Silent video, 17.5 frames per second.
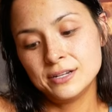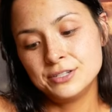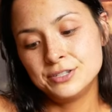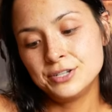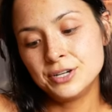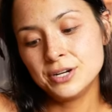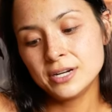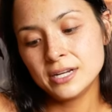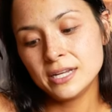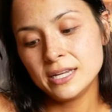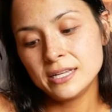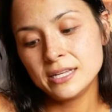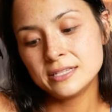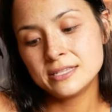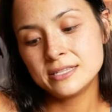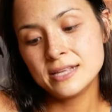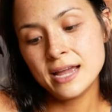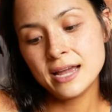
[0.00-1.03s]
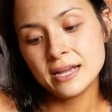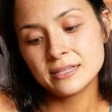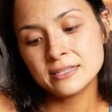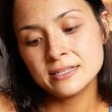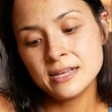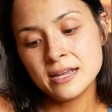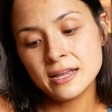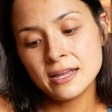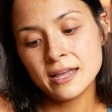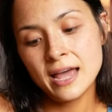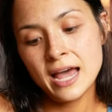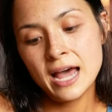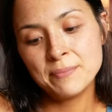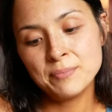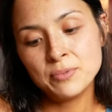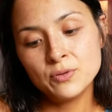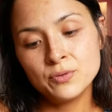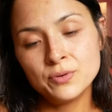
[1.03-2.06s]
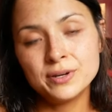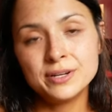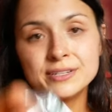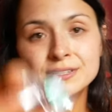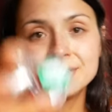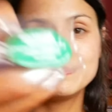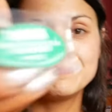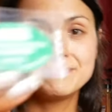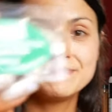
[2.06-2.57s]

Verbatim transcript: Turkey Snack Stick Applewood.